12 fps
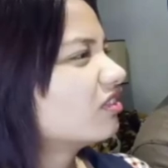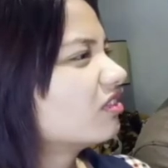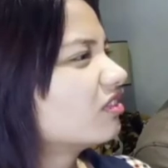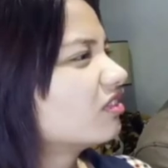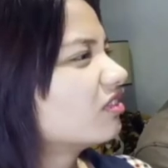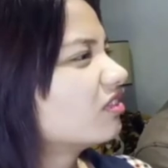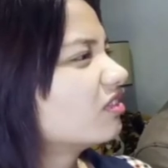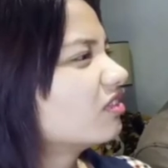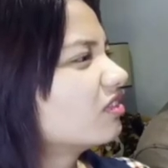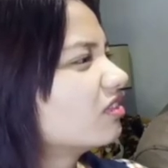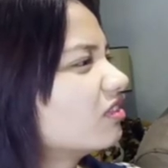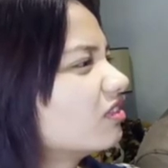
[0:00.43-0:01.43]

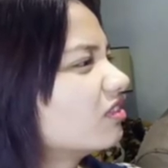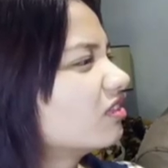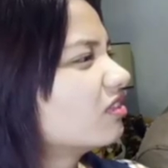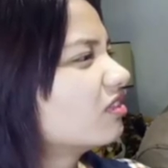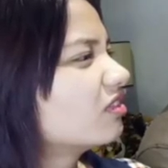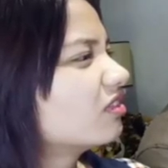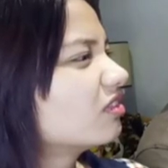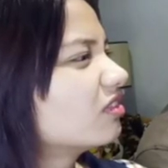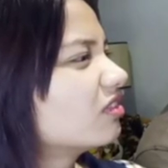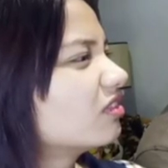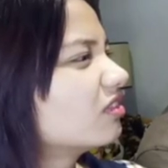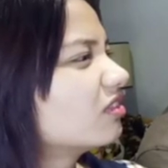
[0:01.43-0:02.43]

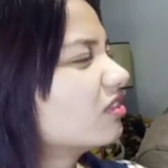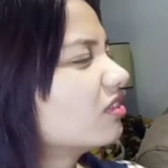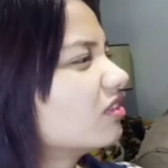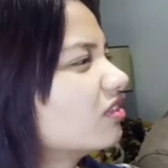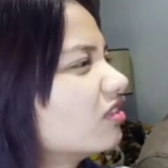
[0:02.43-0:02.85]
This person isn't speaking.